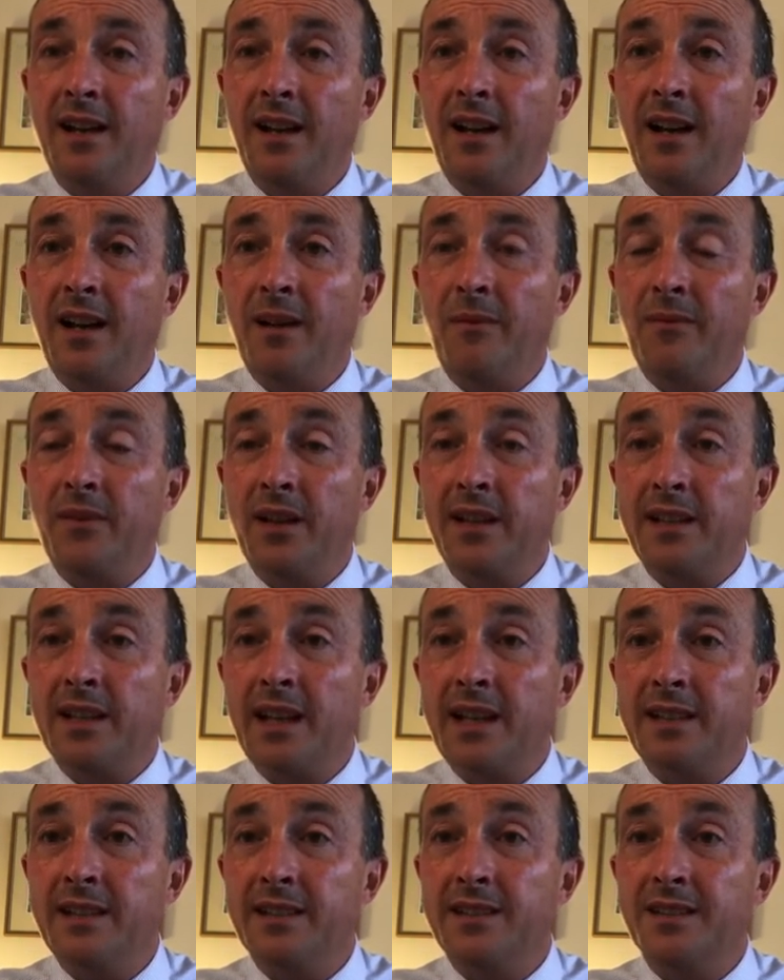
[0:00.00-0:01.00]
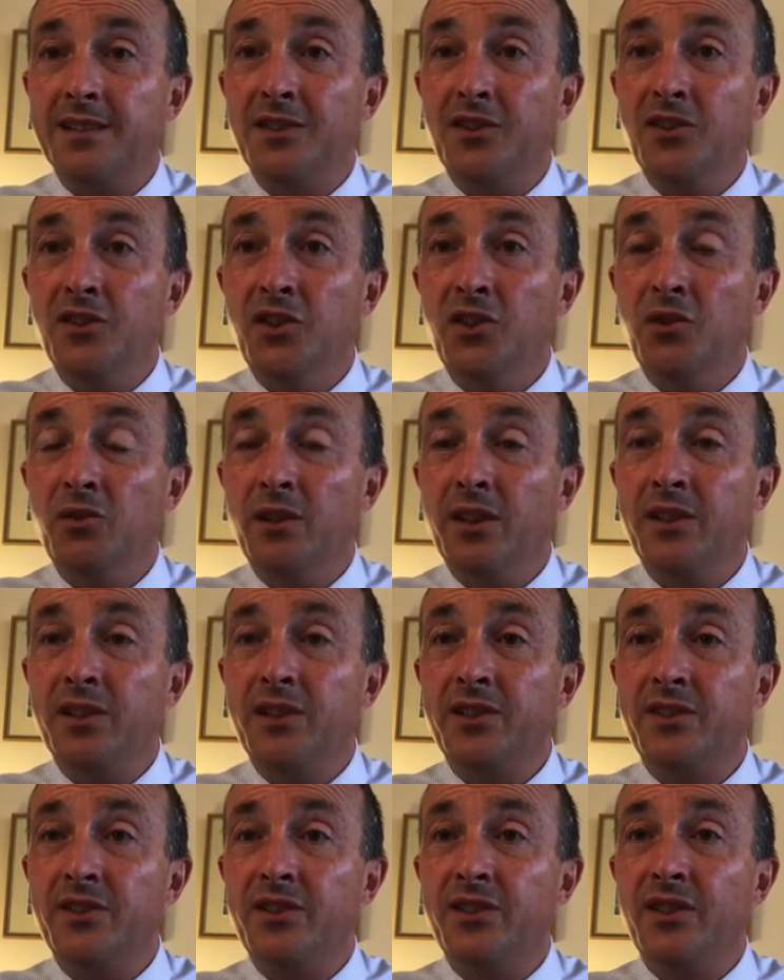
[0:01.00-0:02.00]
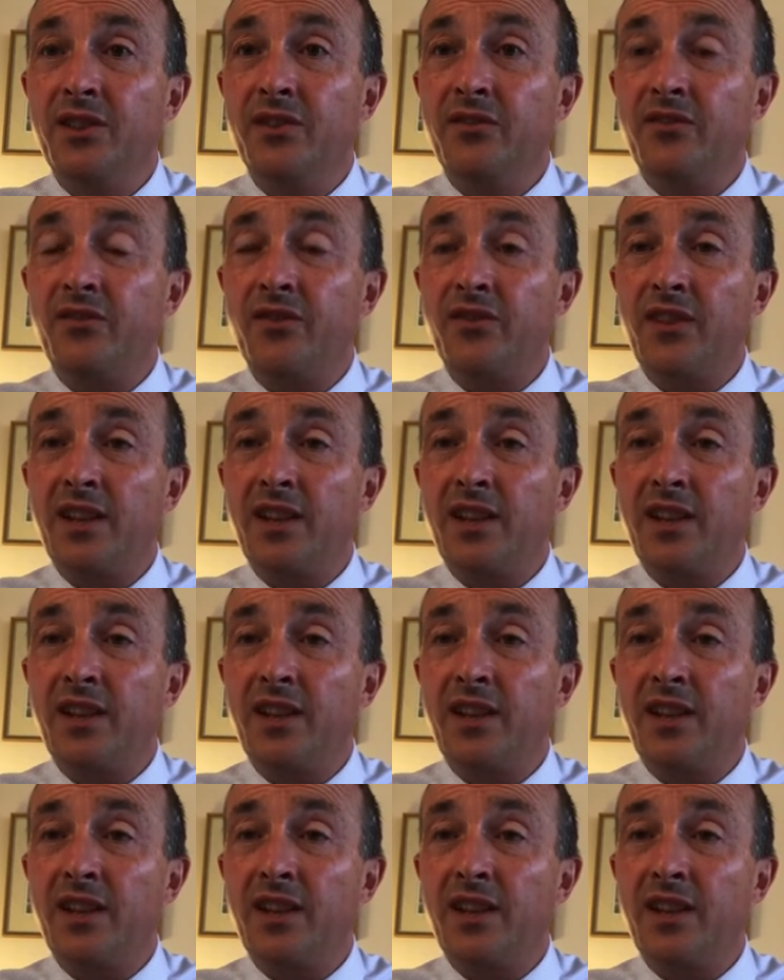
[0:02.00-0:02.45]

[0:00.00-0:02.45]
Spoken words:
Again, this is a new initiative.